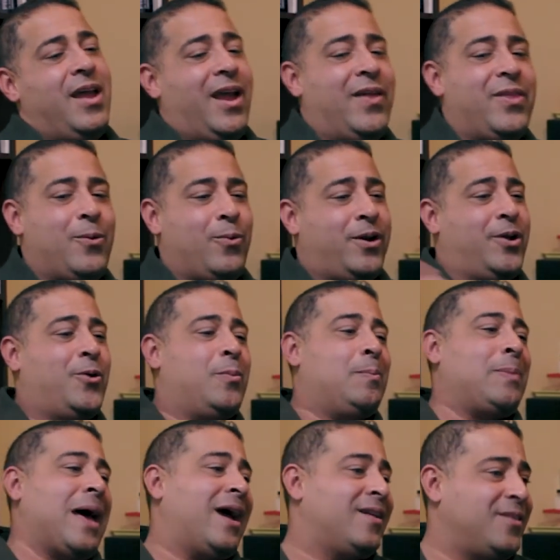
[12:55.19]
and they want to go
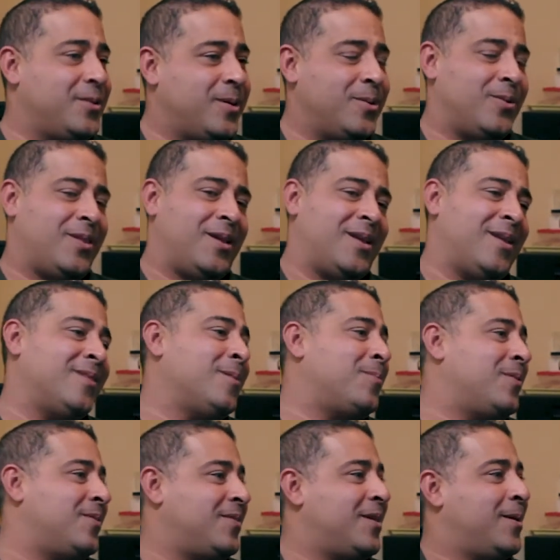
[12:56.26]
back to it, well, they can end up
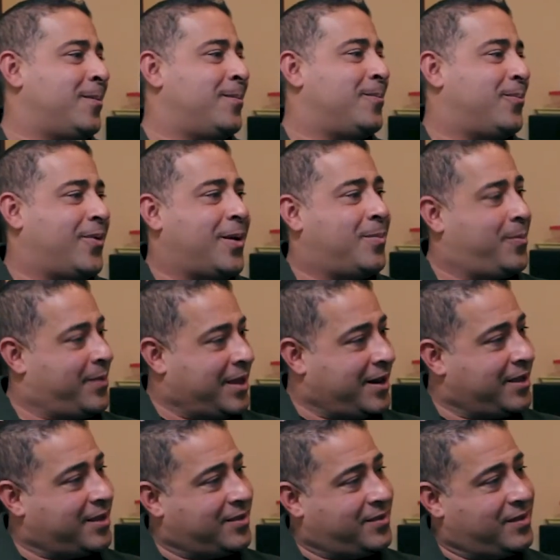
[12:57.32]
in the same
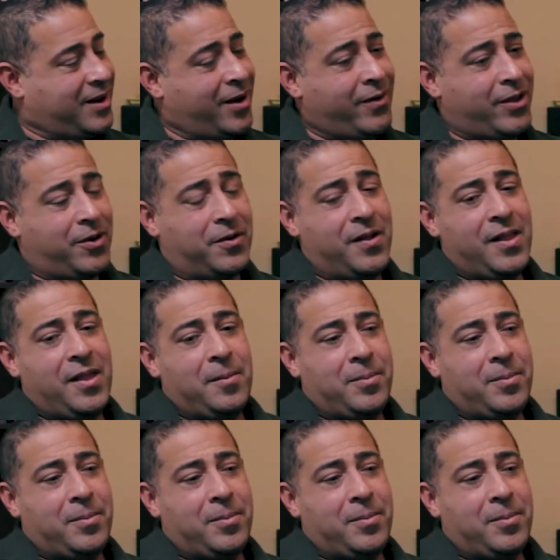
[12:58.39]
problematic scenario.